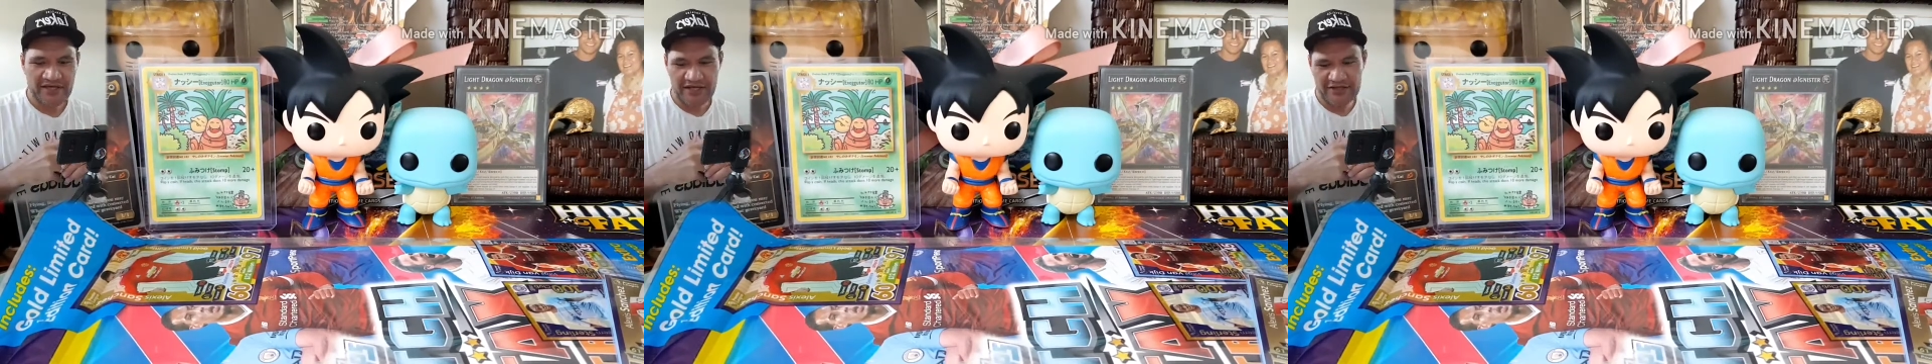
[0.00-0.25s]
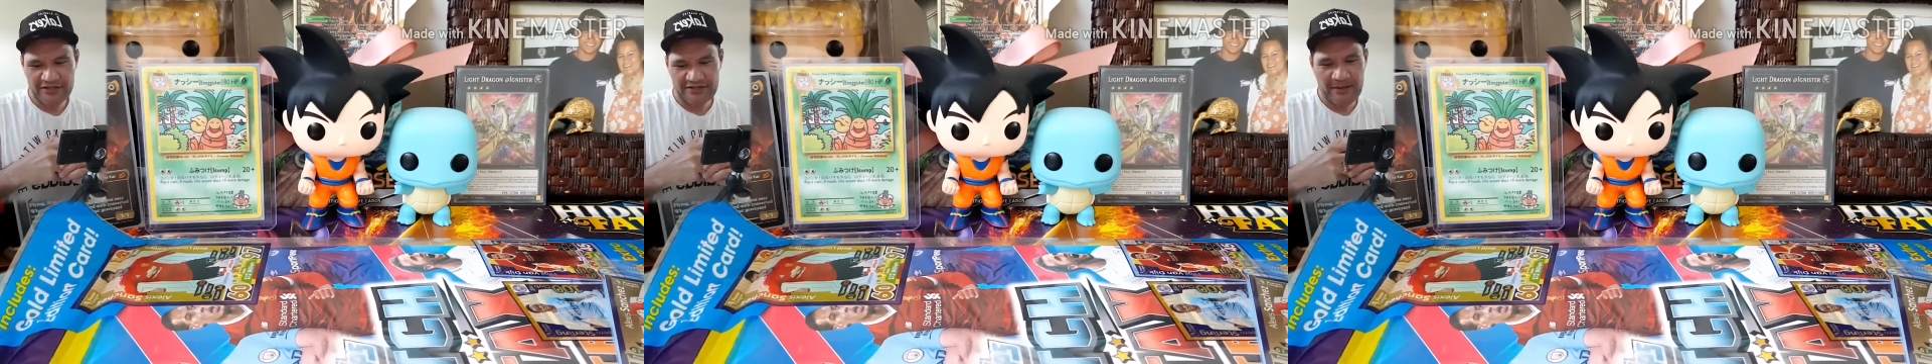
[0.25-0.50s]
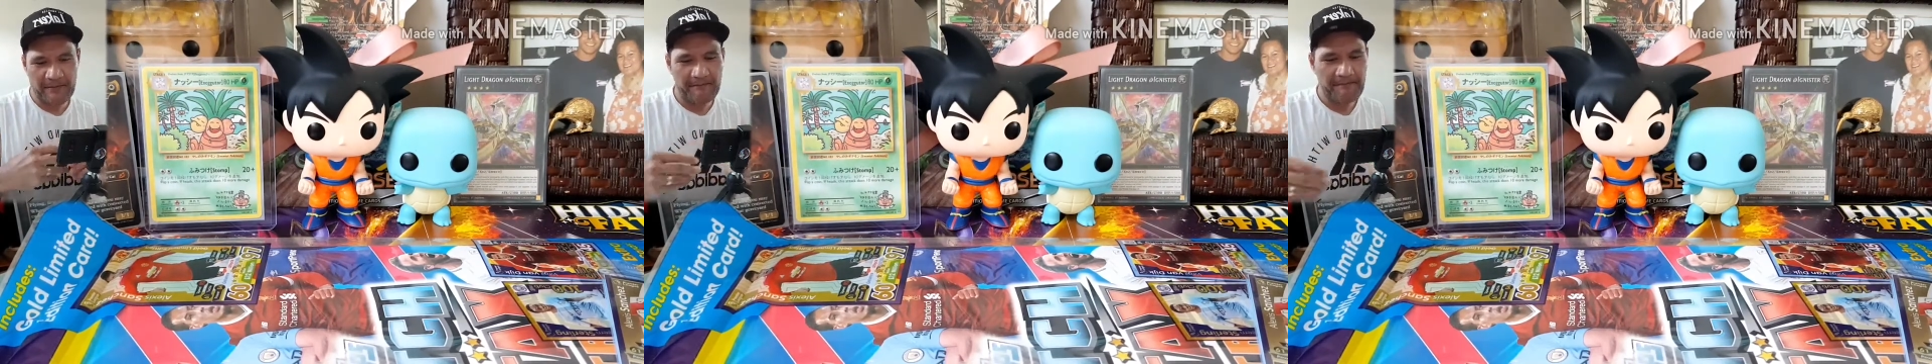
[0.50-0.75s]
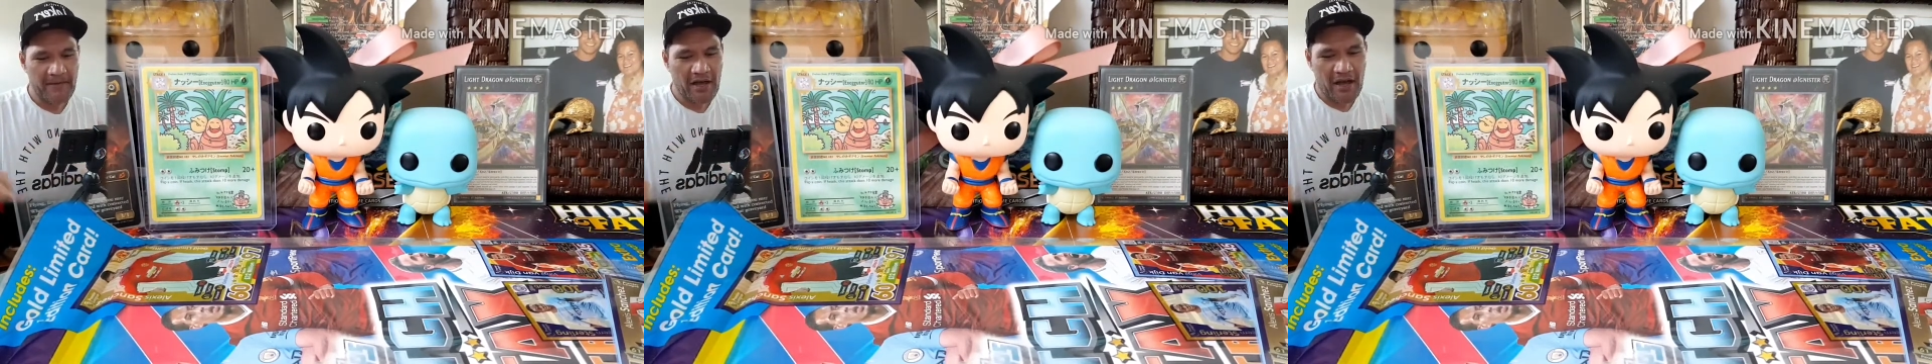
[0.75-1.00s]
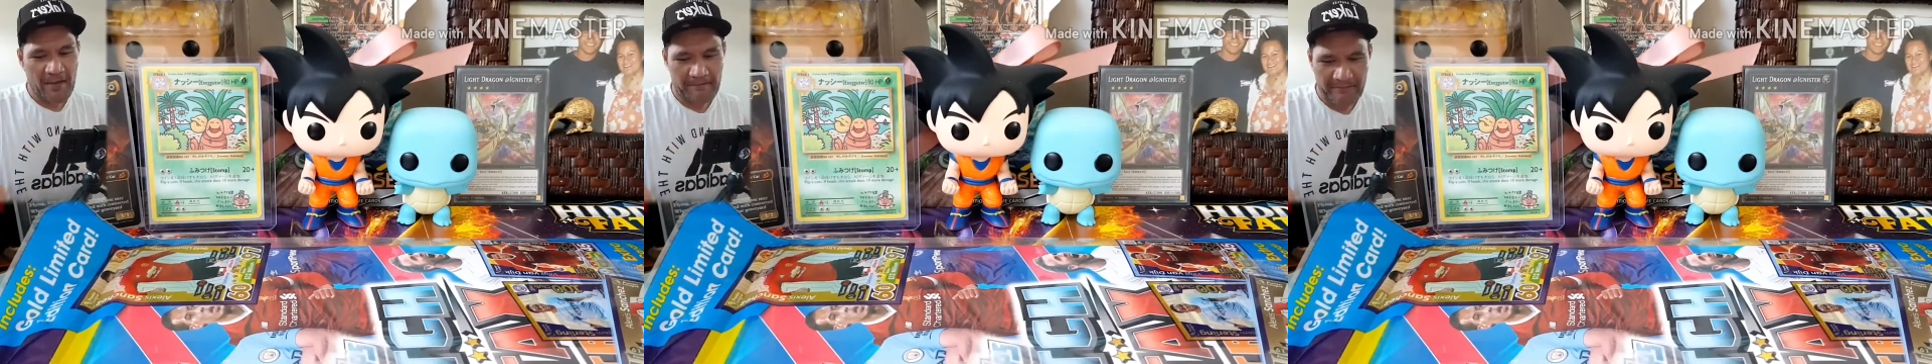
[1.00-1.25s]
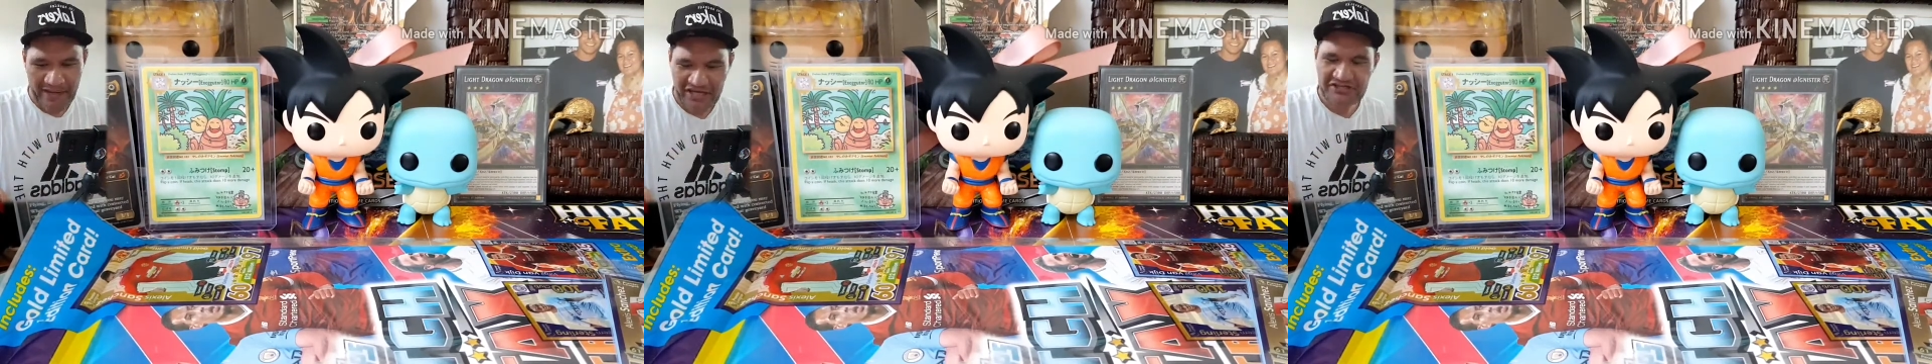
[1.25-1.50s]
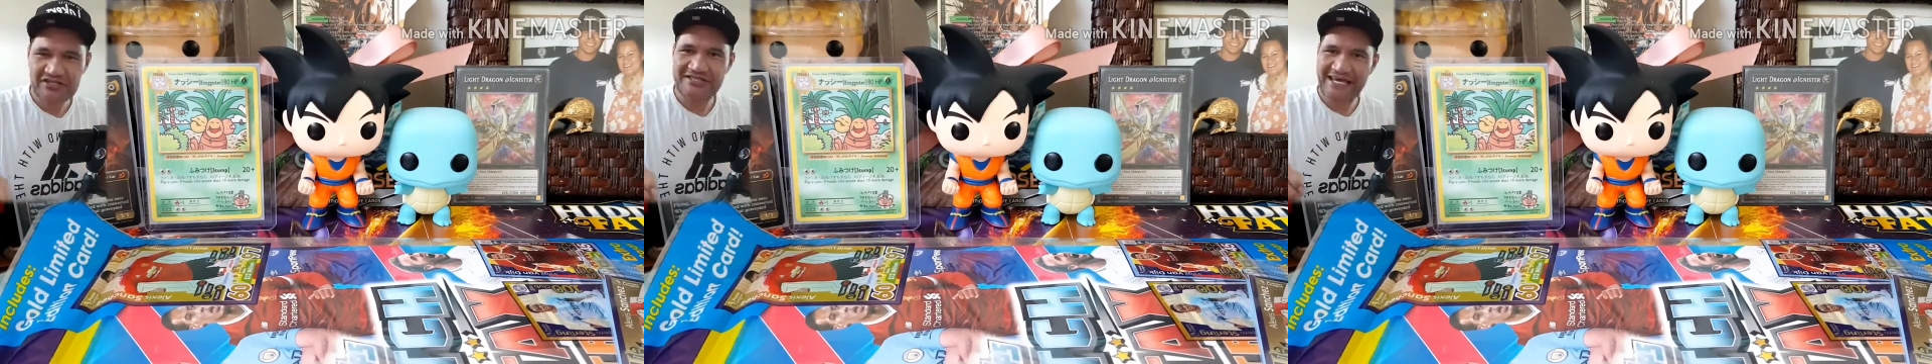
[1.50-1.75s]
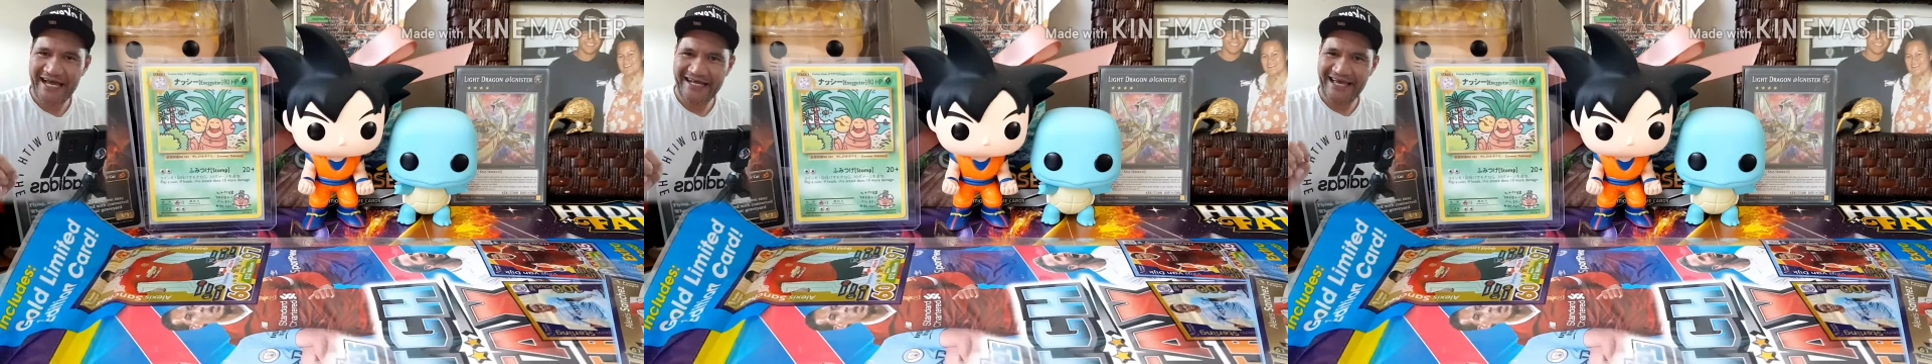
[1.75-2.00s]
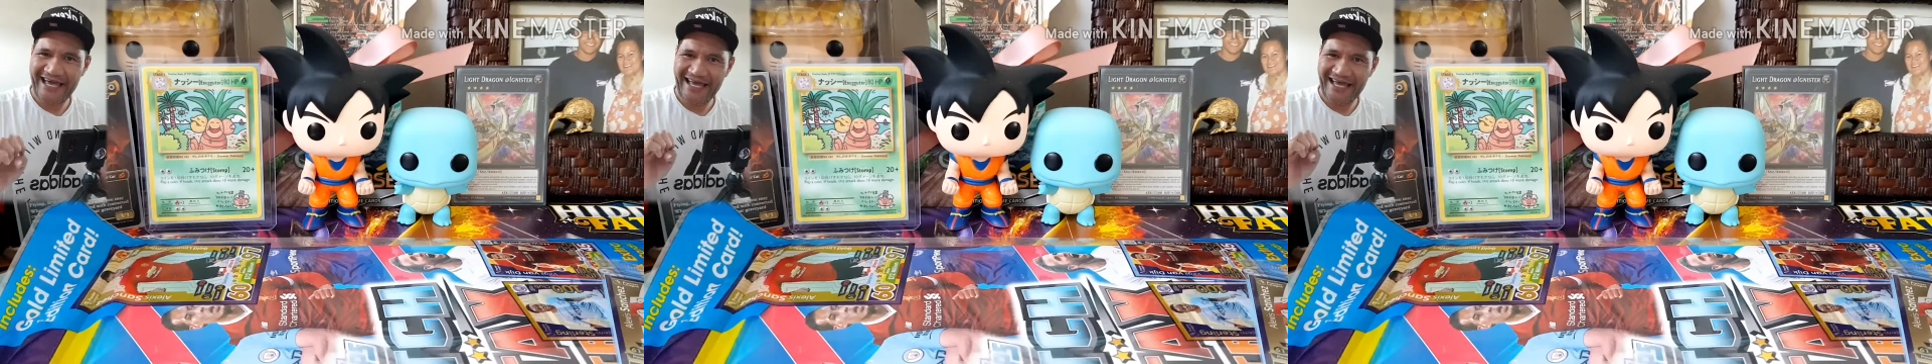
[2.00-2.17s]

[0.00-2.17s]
in some Match Attax.